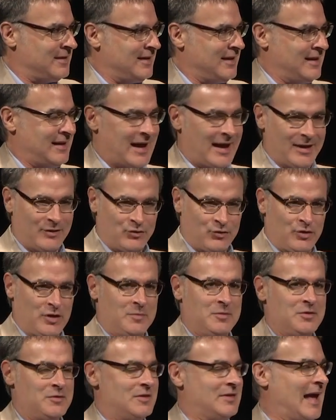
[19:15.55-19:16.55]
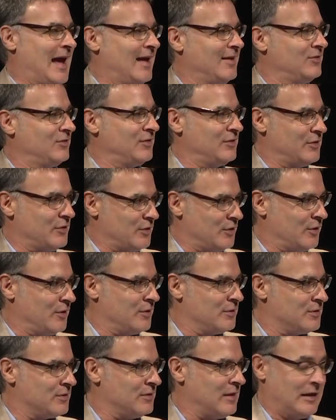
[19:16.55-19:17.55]
And I attribute that to the
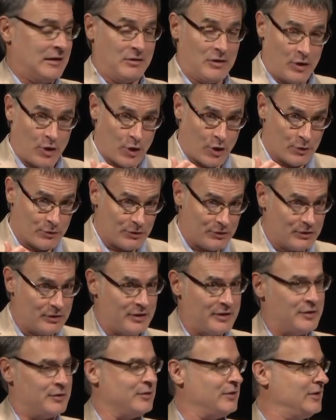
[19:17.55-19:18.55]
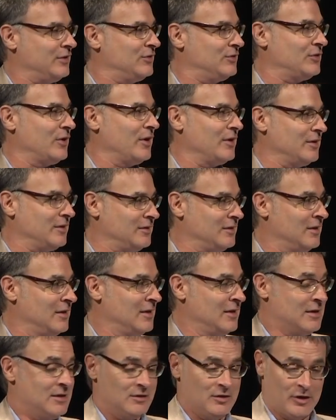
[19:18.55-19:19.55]
earth. Like, the earth literally started,
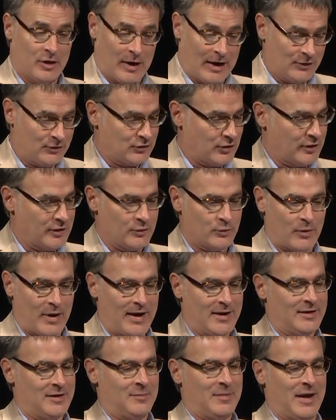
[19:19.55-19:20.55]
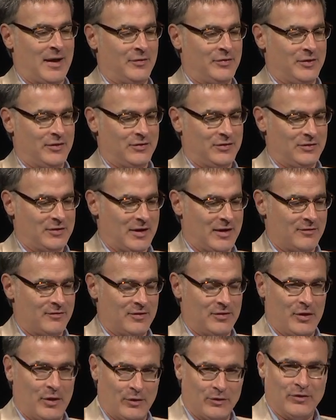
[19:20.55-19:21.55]
I started writing about this stuff,
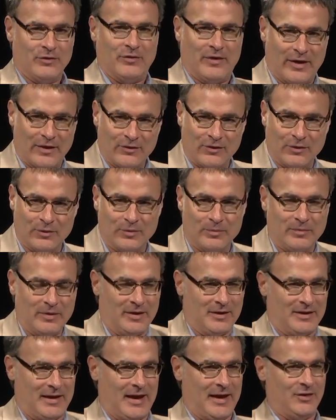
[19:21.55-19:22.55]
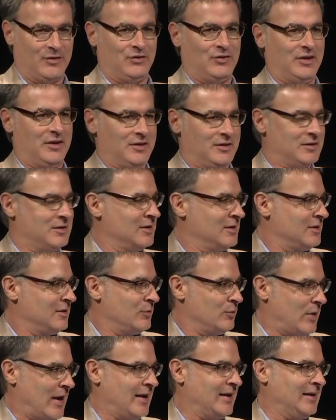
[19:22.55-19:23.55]
and those of us who engaged in
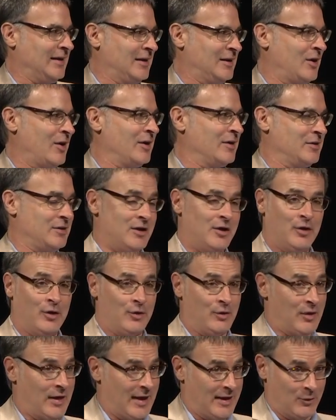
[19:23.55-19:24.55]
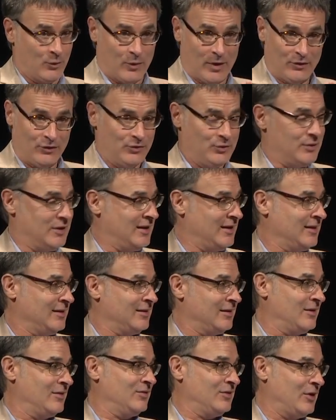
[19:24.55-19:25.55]
writing and art know, like, once you get
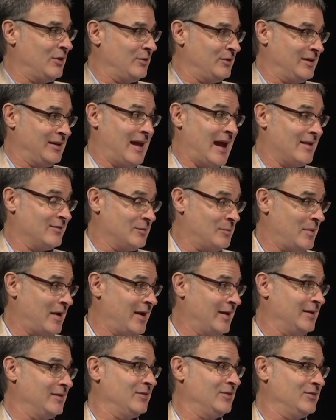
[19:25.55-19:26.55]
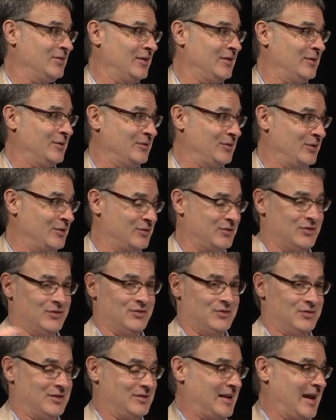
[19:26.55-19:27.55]
into the zone, it has a mind of its own. You're
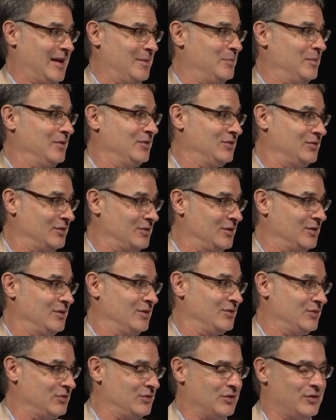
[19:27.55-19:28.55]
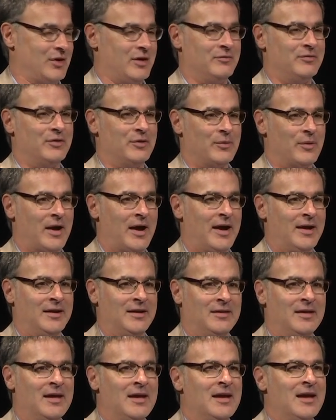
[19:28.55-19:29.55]
just the typist, or you're just along for the ride.
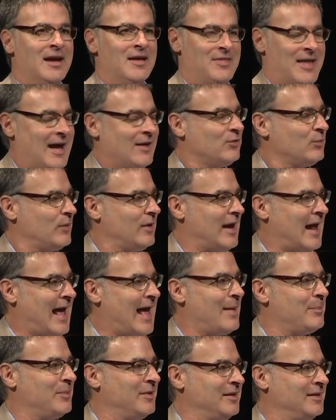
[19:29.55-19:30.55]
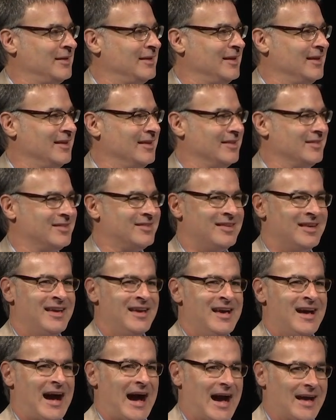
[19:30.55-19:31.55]
And that's what happened, is
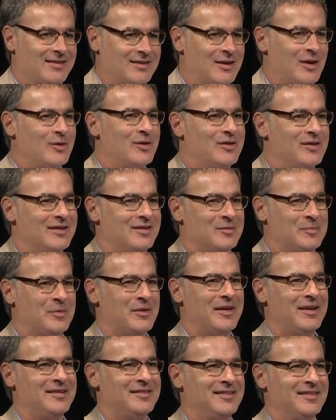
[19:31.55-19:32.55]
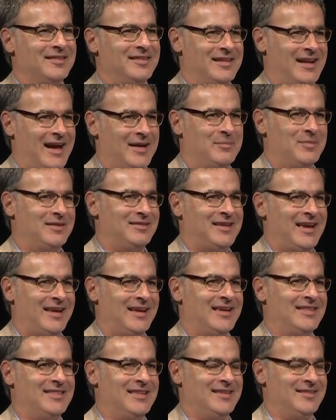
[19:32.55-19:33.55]
I'd go to these places and I'd be
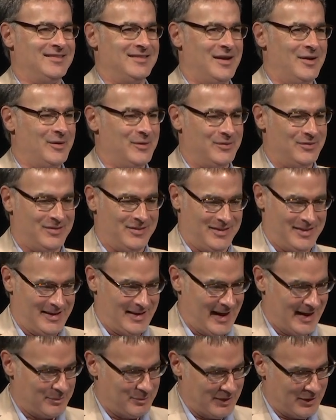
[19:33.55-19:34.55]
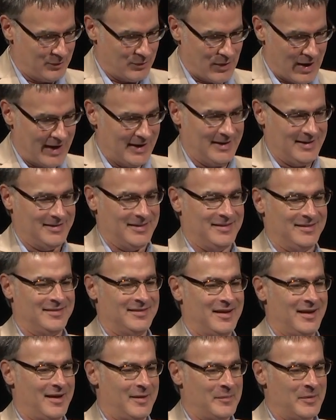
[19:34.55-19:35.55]
taking these notes, and then I'd be writing this
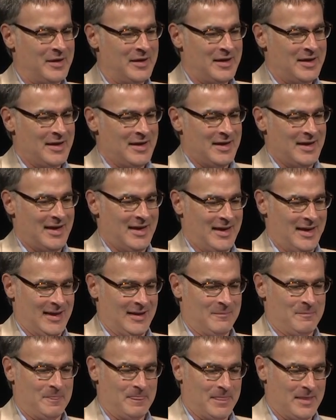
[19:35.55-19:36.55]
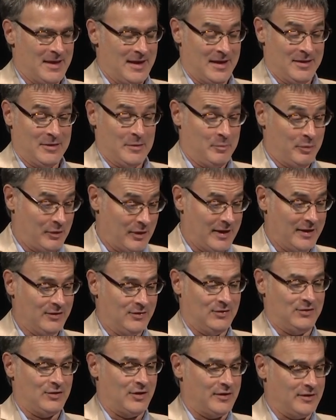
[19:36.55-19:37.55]
up, and the place
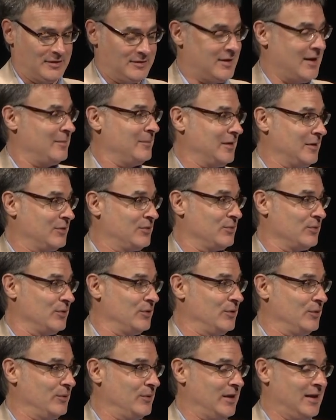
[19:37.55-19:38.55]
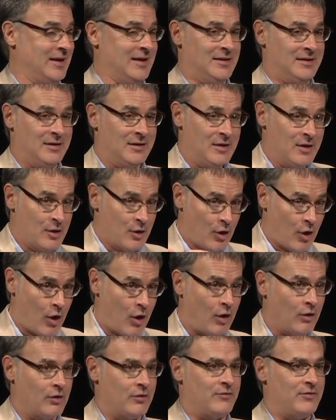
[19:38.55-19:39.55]
started coming through, and
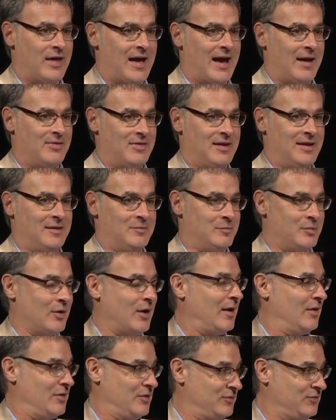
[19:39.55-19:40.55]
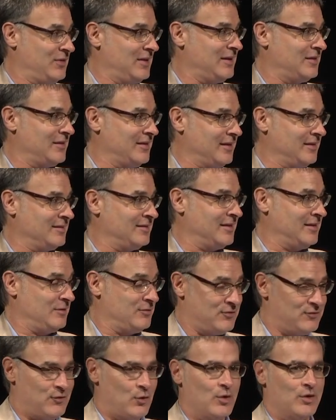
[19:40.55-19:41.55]
all of that then brought the feelings, and it
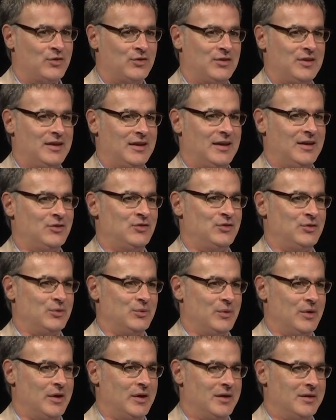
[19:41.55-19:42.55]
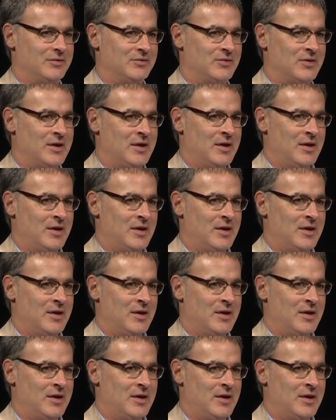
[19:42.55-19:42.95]
forced the issue of,